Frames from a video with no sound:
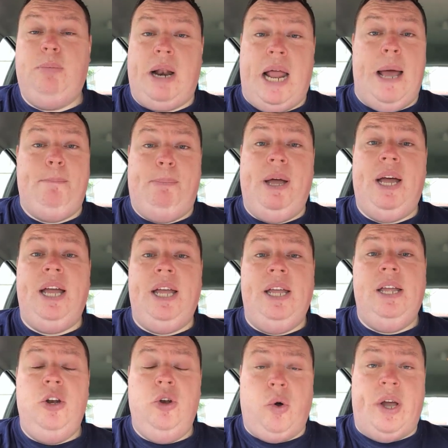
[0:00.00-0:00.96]
Plan
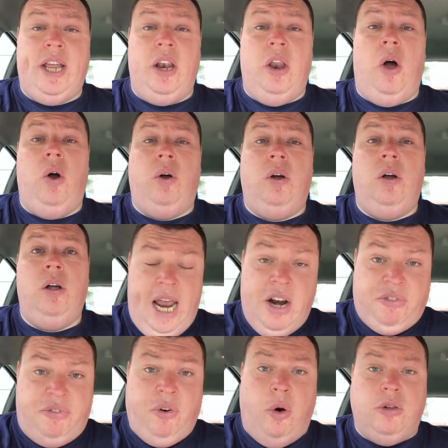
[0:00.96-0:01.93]
B, knock it long
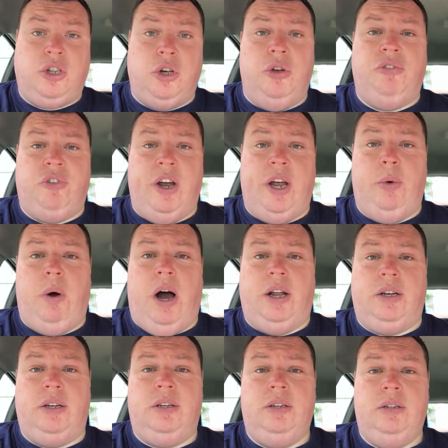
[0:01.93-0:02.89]
in a
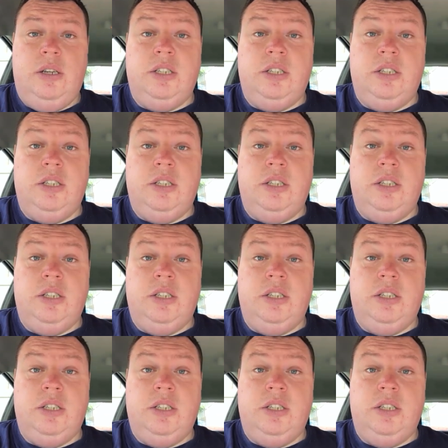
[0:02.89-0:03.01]
4-2-3-1.